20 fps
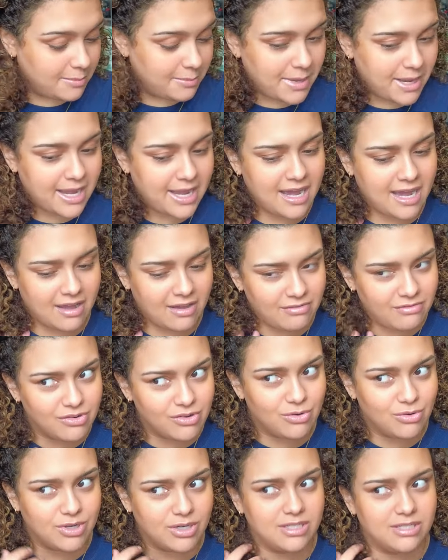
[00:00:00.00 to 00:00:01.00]
I have
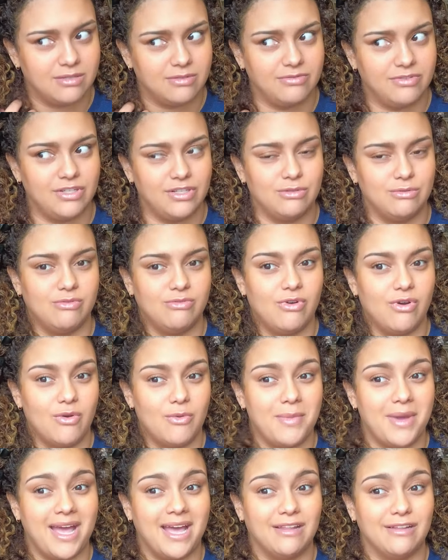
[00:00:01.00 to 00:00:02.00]
recorded some videos before.
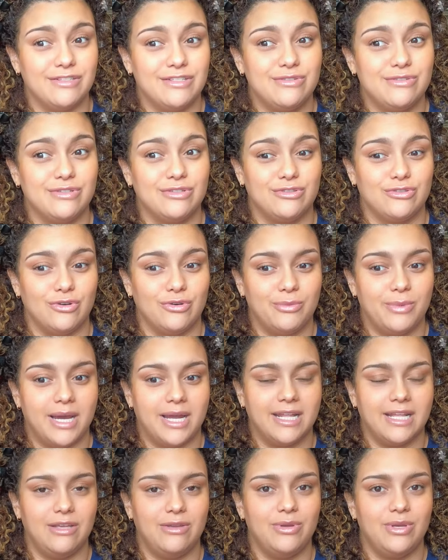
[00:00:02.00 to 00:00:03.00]
My allergies are so bad
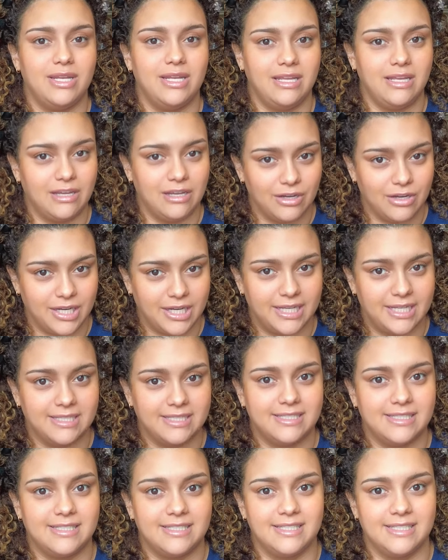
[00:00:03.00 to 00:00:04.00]
and you can hear
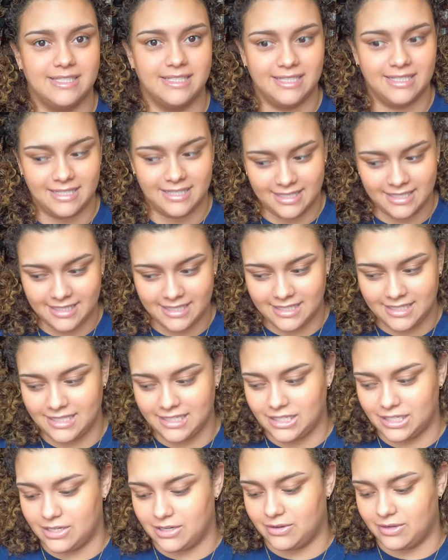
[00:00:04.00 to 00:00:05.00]
it,
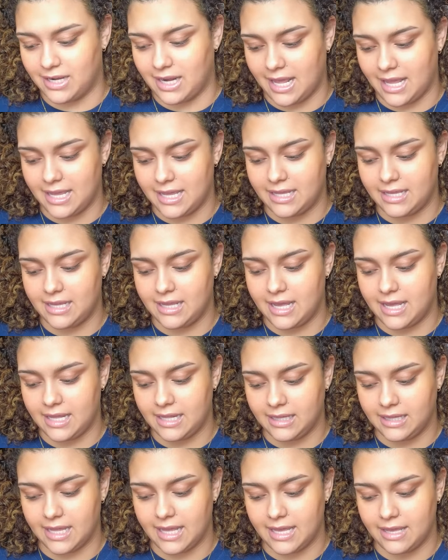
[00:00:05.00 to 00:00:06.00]
you know, and I
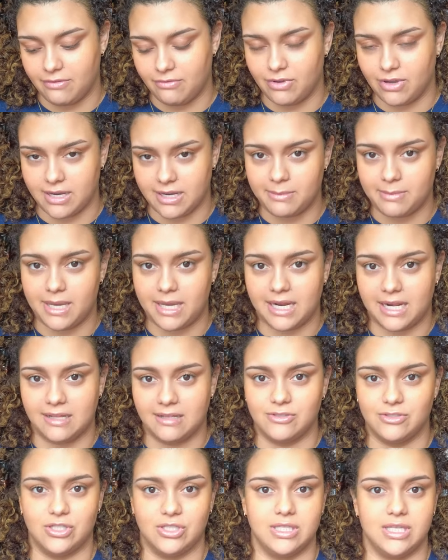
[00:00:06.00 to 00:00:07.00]
get like very bad
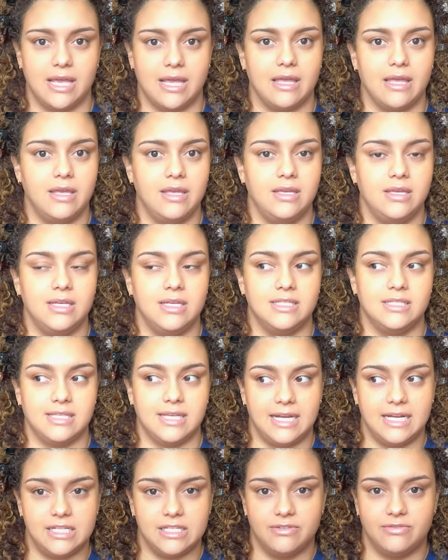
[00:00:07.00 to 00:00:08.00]
allergies, like
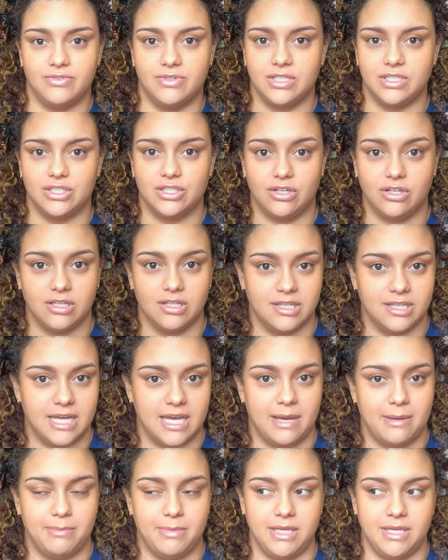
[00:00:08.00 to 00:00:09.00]
sinus infection, all of
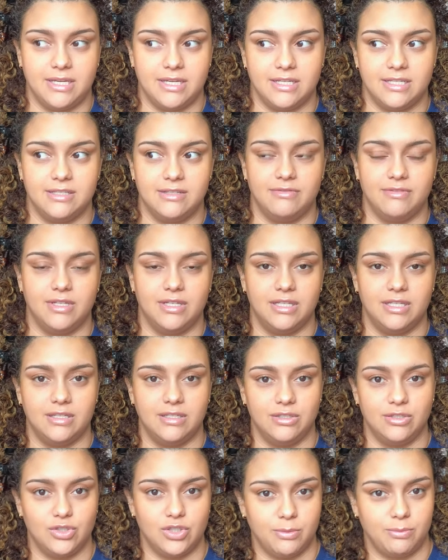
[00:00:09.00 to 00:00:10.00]
that, because of the
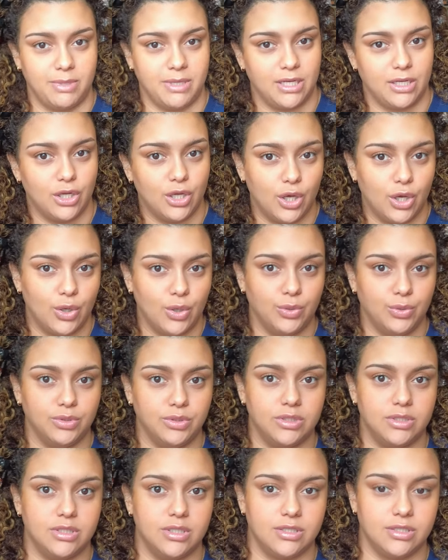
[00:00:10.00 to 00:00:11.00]
dripping
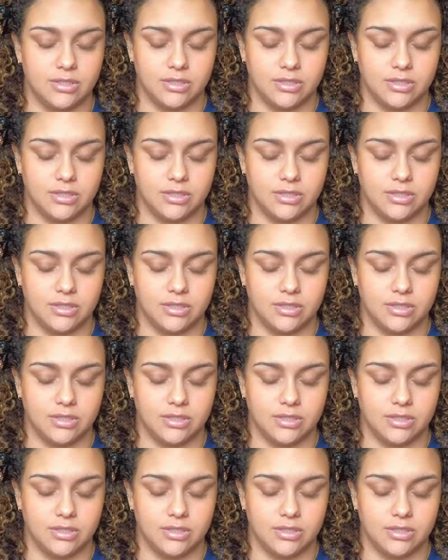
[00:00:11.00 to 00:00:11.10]
nose.